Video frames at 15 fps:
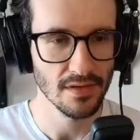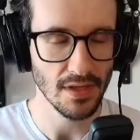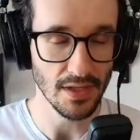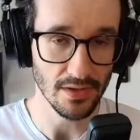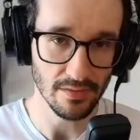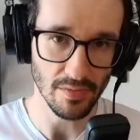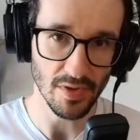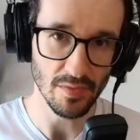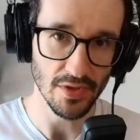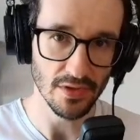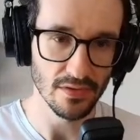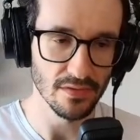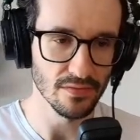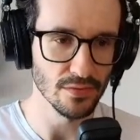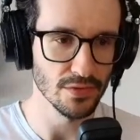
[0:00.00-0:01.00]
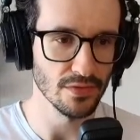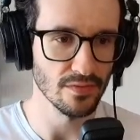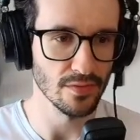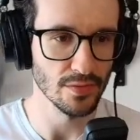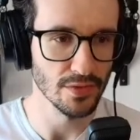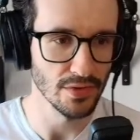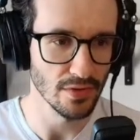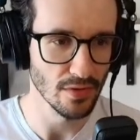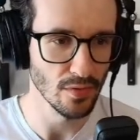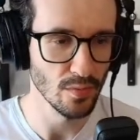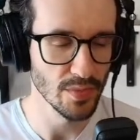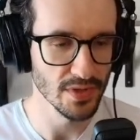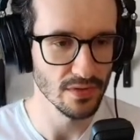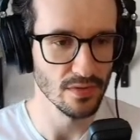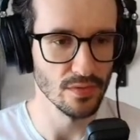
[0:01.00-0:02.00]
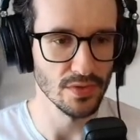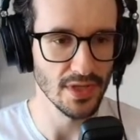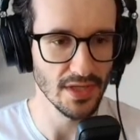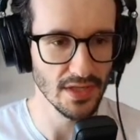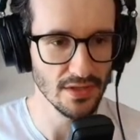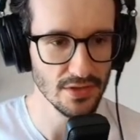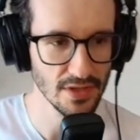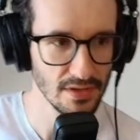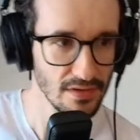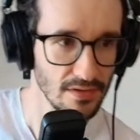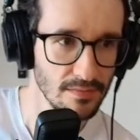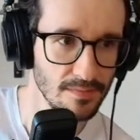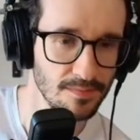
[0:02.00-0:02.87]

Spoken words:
and maybe in the future for the open code agent,